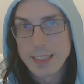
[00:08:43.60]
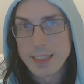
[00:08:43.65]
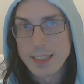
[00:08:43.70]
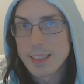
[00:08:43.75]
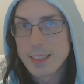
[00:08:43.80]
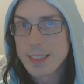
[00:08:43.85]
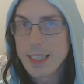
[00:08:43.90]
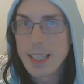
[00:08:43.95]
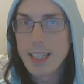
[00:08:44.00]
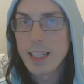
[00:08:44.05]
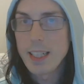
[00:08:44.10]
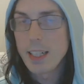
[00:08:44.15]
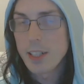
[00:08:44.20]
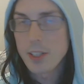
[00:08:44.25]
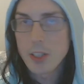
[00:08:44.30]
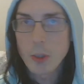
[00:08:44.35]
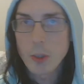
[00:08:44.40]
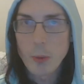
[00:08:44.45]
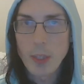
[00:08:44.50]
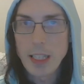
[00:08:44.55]
seeing your
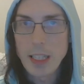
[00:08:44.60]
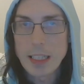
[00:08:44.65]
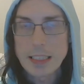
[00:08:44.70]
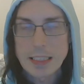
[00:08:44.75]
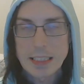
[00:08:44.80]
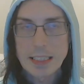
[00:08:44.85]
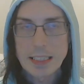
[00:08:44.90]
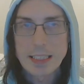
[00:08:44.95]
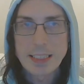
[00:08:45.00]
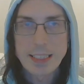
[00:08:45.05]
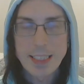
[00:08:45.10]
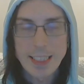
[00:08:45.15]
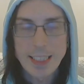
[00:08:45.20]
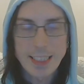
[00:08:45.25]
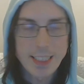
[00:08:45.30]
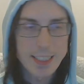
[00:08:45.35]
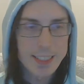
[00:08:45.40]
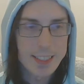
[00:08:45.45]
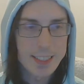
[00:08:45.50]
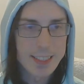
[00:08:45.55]
tweets and
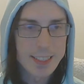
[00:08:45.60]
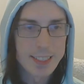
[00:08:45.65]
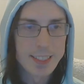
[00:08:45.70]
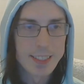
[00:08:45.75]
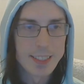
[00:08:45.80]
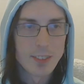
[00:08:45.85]
things,